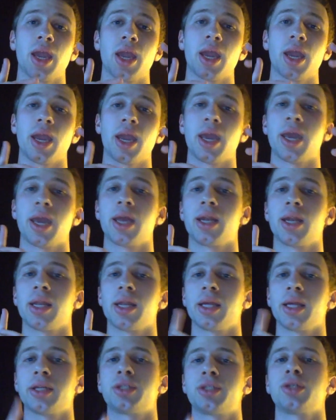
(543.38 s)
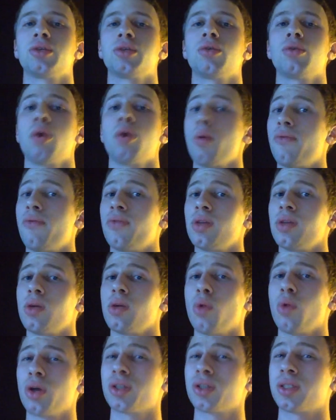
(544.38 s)
and let you hopefully
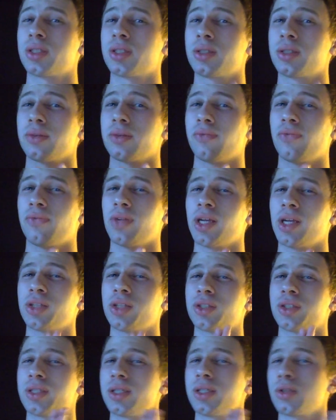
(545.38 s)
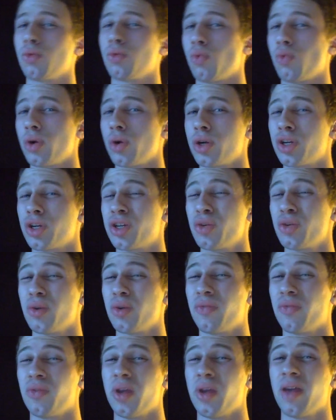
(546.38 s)
watch Flash season 1 or 2
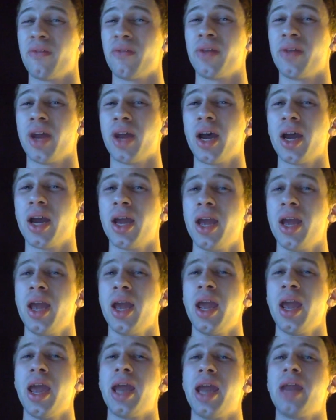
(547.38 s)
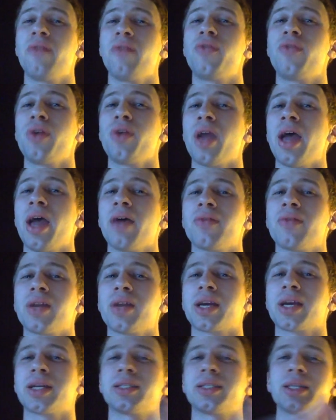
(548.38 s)
if you have not. And if you have,
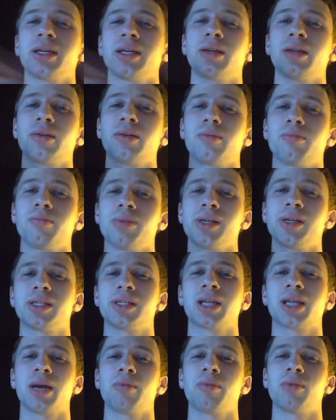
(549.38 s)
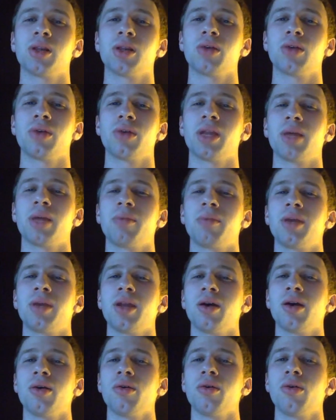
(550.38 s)
like I said, please comment below and let me
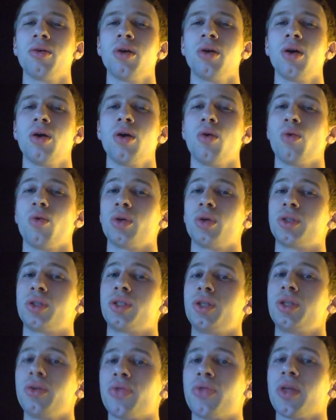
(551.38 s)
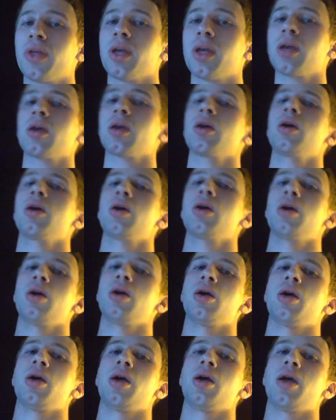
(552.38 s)
know what you think.
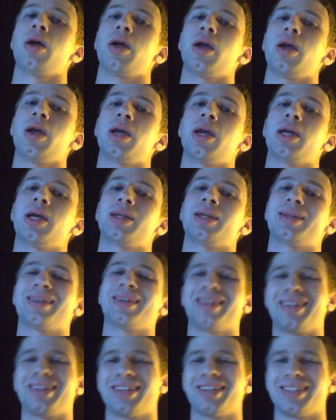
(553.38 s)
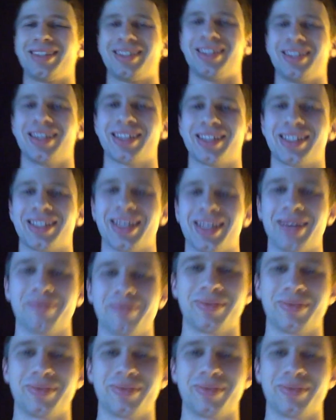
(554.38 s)
And I'll see you next time.